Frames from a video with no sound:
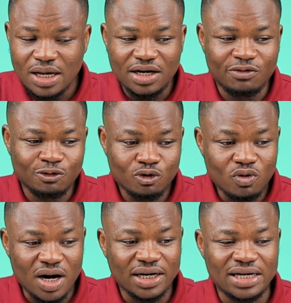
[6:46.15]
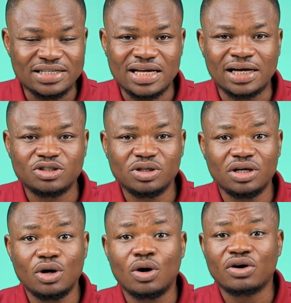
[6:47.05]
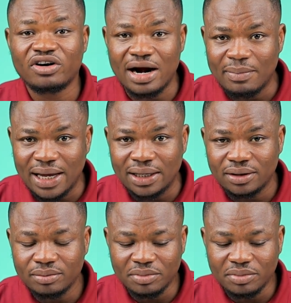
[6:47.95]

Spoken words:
The full word is actually okramai,